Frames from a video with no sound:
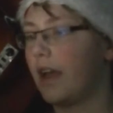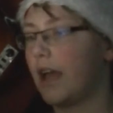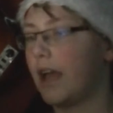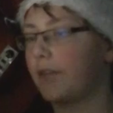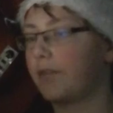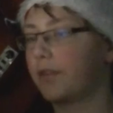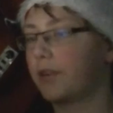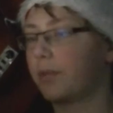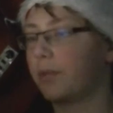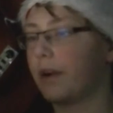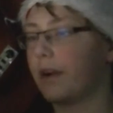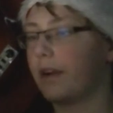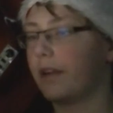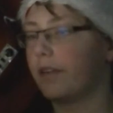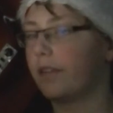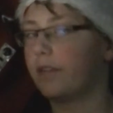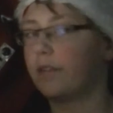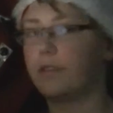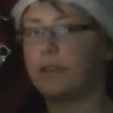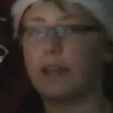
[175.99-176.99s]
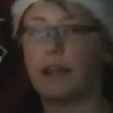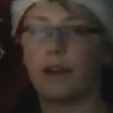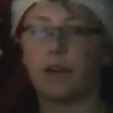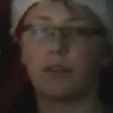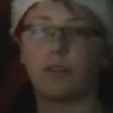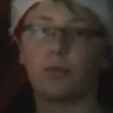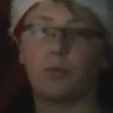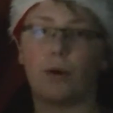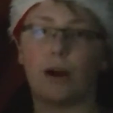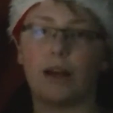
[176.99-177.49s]
Everywhere they
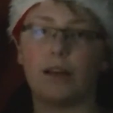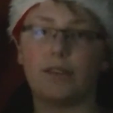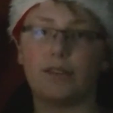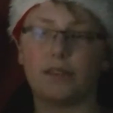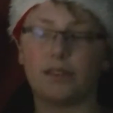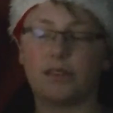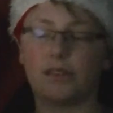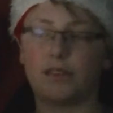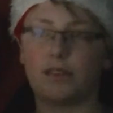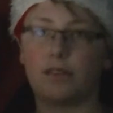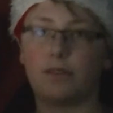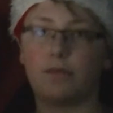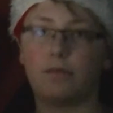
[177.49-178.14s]
are the wisest.